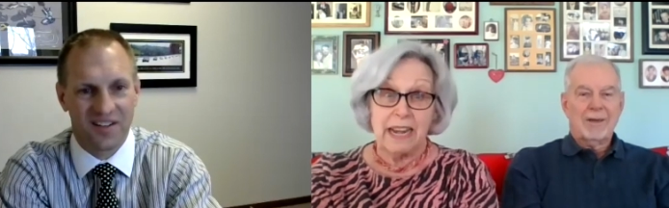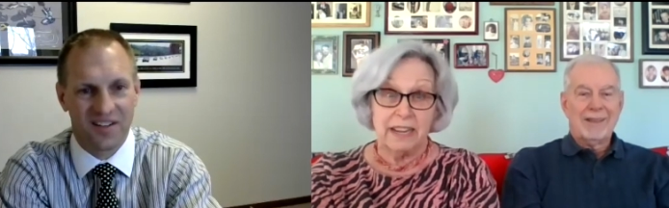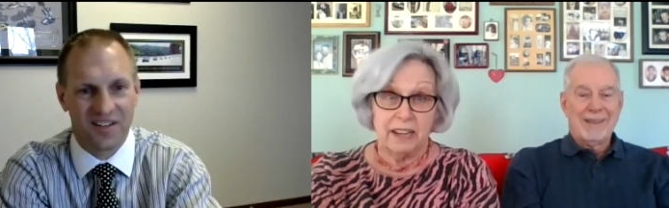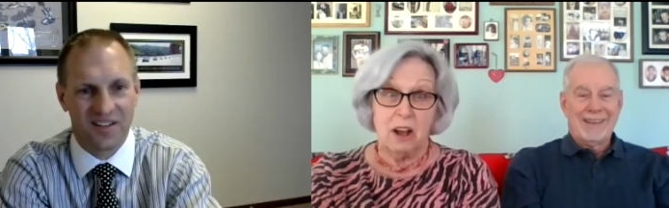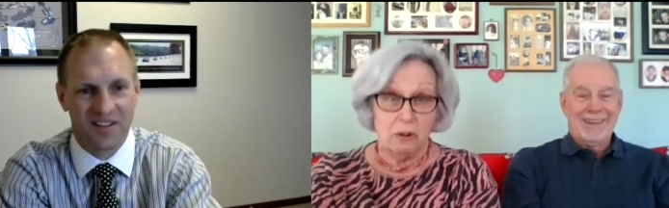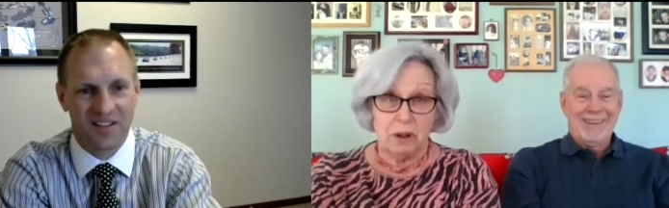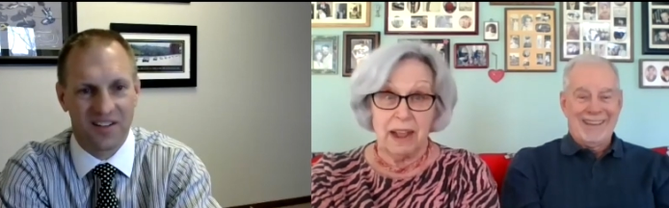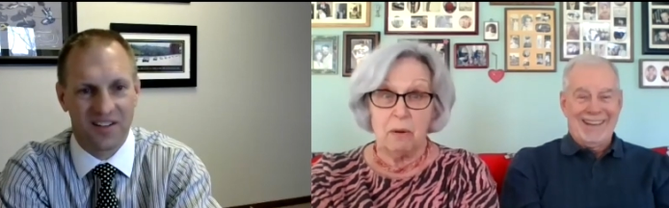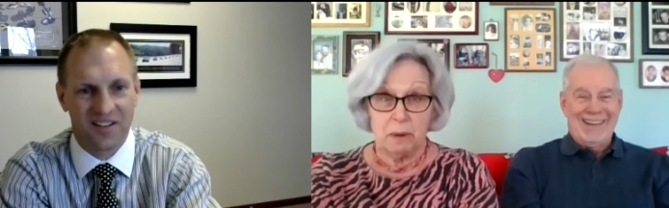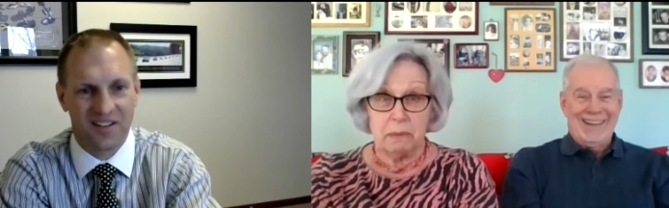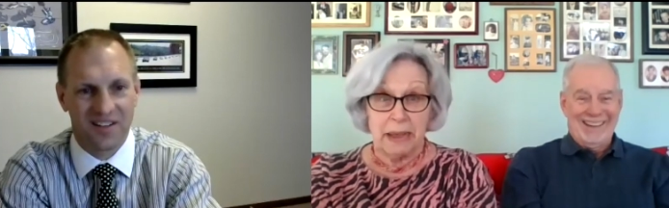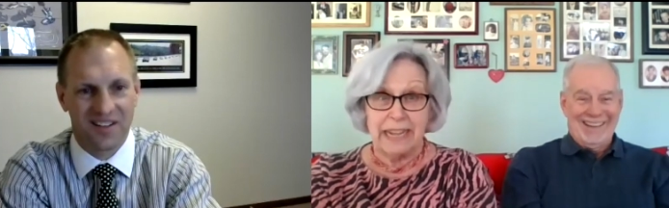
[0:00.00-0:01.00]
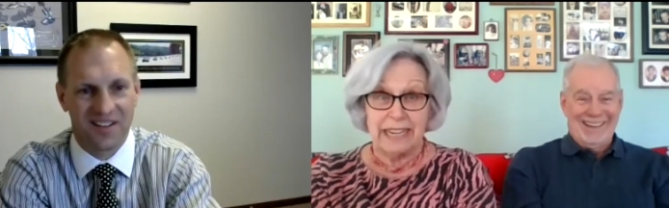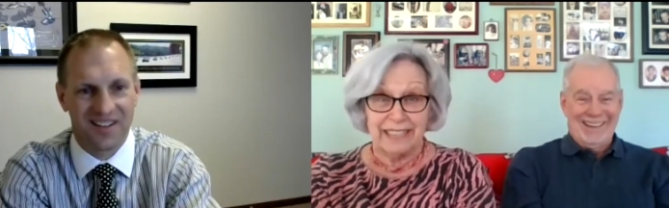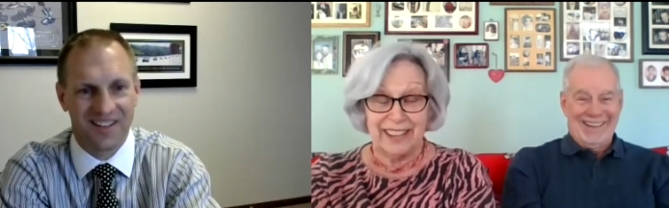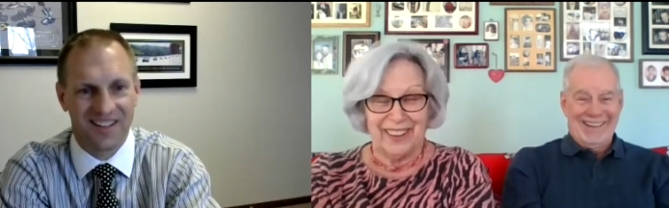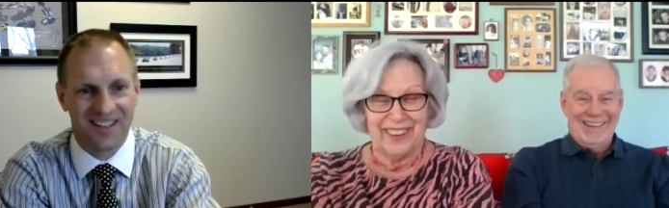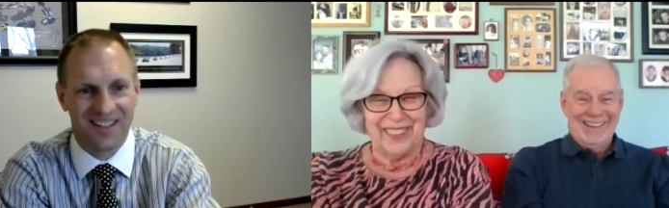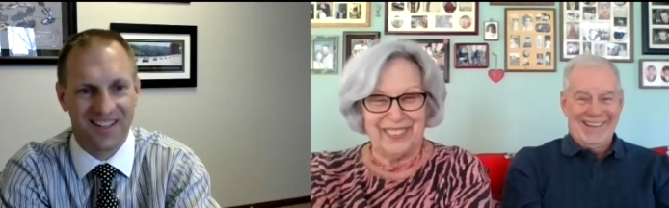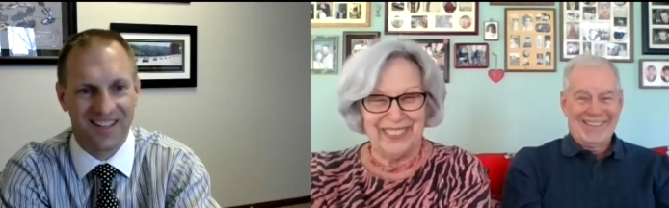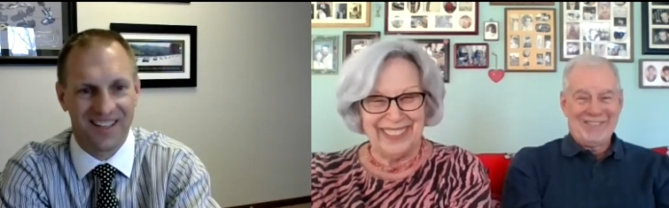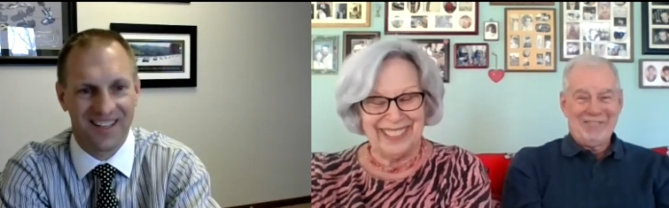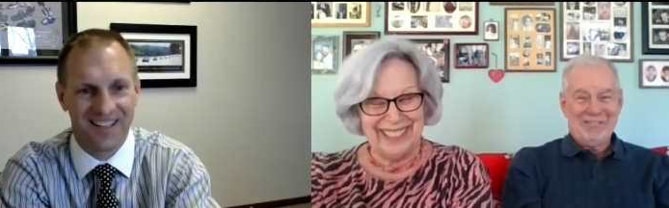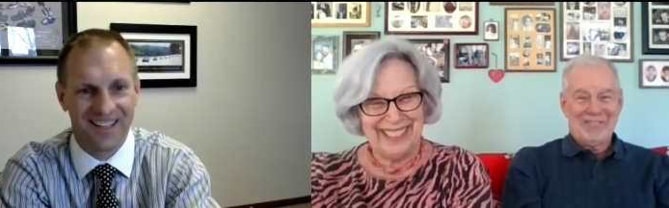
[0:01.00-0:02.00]
Speaker 1: ready to go now? Are we ready to go?
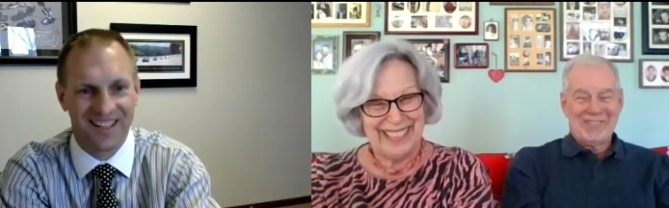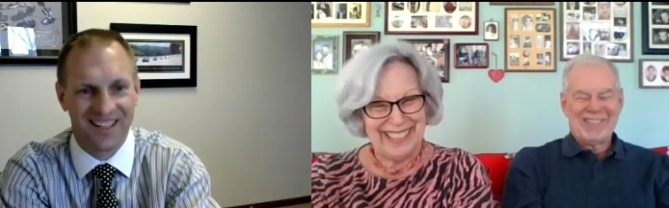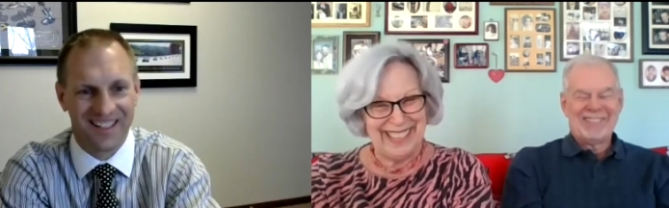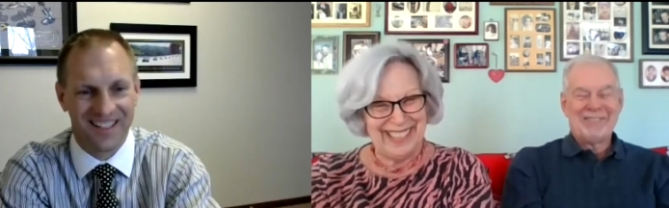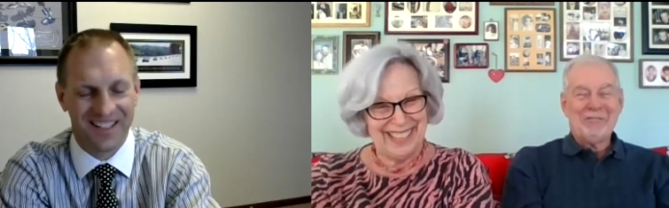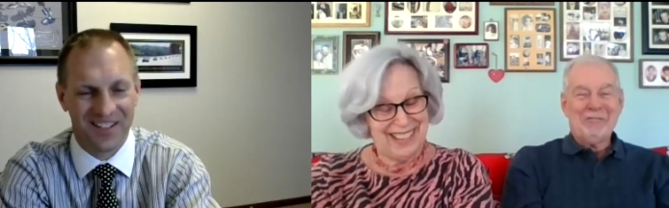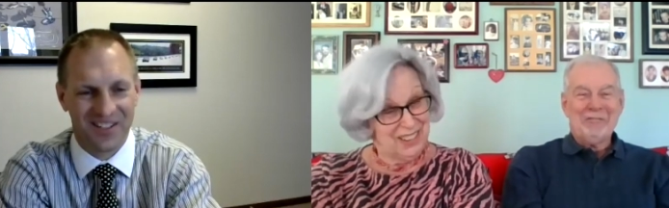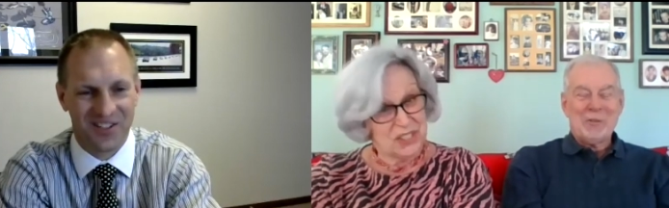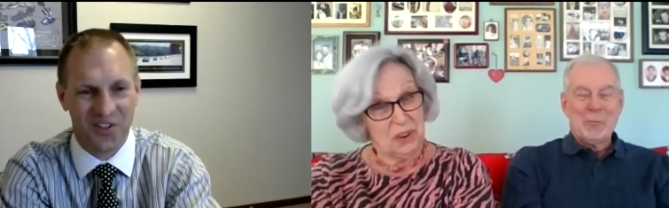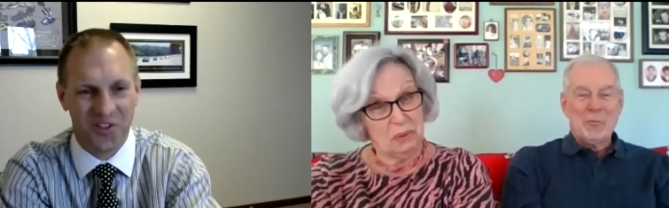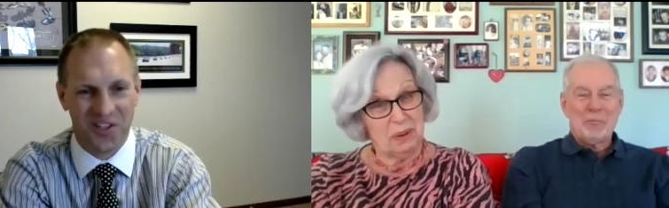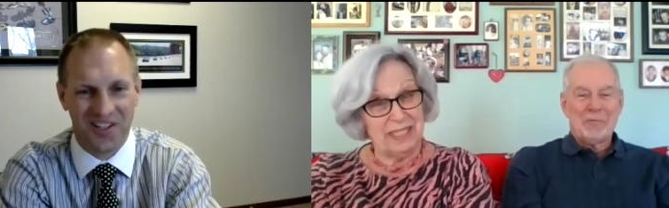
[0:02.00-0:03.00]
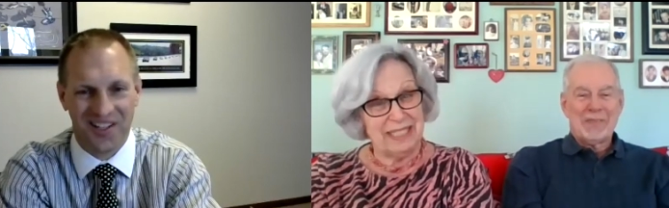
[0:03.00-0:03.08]
Good.